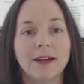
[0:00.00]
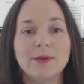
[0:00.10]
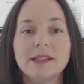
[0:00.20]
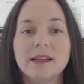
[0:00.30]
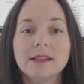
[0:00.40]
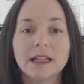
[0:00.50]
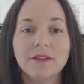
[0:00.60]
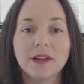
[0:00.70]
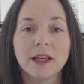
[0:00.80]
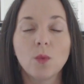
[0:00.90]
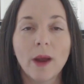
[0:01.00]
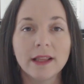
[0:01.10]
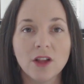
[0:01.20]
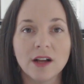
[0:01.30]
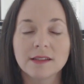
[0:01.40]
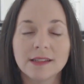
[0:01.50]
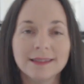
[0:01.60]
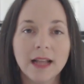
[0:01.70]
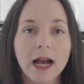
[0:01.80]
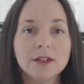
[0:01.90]
Have we seen significant weight loss,
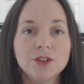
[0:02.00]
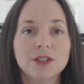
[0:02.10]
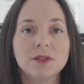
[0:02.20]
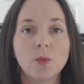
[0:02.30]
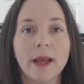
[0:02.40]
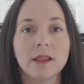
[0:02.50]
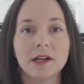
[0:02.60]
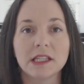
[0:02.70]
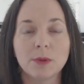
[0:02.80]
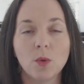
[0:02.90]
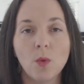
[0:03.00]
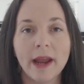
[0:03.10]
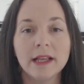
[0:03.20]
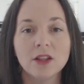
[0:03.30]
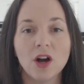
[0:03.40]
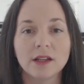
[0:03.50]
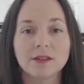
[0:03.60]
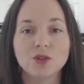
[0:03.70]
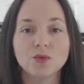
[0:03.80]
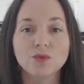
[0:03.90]
and not just weight loss, but weight
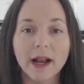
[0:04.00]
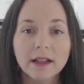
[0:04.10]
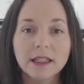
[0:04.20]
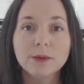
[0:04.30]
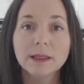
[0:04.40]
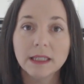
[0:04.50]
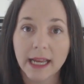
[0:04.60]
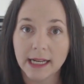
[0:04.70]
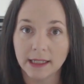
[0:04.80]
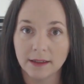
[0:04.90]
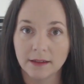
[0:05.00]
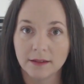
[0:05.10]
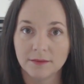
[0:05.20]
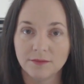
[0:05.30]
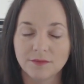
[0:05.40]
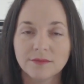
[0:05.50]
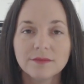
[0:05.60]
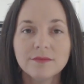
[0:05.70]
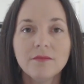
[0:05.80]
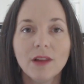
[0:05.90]
loss directly related
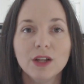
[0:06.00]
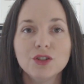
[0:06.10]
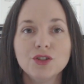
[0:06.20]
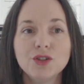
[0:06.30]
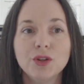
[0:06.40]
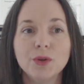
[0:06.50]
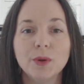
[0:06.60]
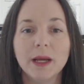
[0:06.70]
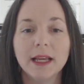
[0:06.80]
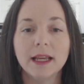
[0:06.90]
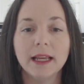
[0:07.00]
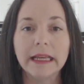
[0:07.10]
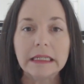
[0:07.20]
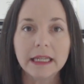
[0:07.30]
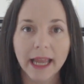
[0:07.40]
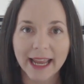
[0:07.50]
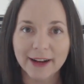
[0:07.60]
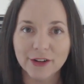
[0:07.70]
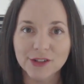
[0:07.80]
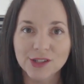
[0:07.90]
to
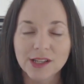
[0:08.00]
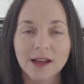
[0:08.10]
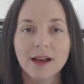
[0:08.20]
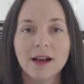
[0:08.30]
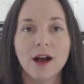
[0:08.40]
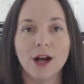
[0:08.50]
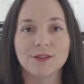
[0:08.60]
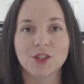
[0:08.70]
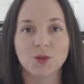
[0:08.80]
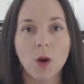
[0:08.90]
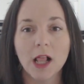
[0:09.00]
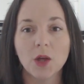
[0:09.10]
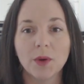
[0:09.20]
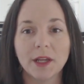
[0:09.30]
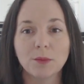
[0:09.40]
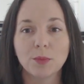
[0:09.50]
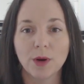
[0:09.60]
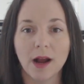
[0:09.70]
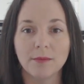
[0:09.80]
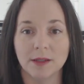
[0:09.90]
indicators of swallowing
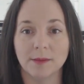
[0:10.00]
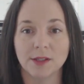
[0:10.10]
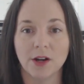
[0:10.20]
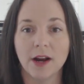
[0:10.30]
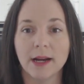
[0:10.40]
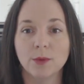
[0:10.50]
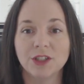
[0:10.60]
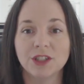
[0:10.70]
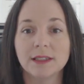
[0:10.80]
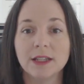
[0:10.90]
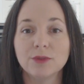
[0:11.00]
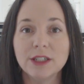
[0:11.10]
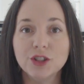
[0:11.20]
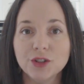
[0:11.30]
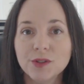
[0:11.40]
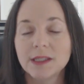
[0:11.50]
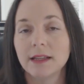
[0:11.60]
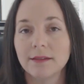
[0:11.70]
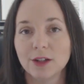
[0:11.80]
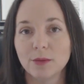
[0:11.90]
problems, all right, which is then
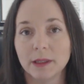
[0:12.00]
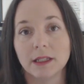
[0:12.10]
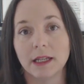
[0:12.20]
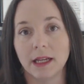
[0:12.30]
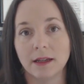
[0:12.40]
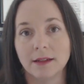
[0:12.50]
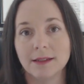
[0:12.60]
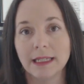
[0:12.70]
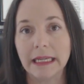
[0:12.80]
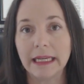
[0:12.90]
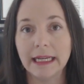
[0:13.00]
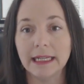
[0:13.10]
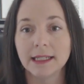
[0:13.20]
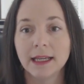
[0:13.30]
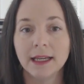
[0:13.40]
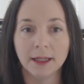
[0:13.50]
reducing their ability to eat,